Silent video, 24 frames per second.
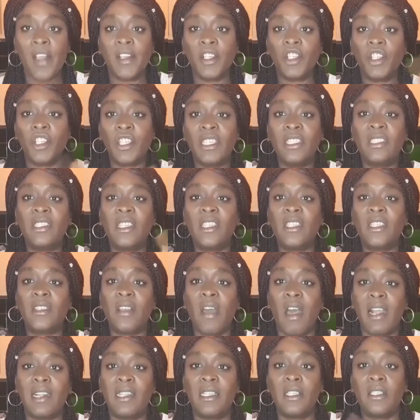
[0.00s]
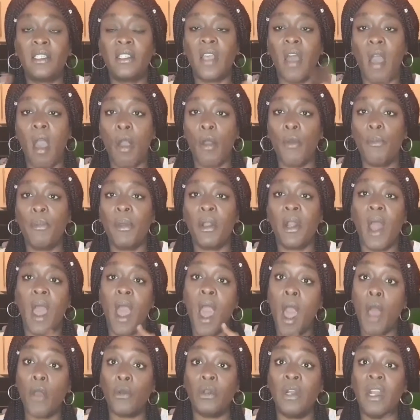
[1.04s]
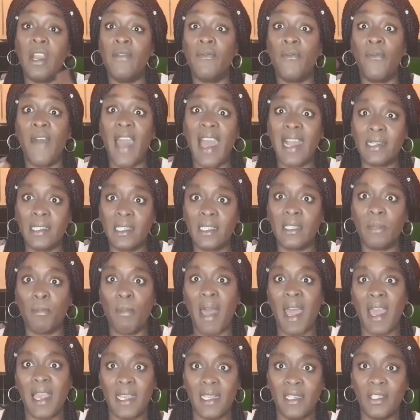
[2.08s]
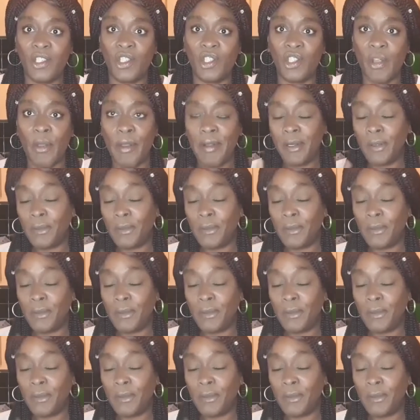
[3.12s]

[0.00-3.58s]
she's decided to open an OnlyFans page.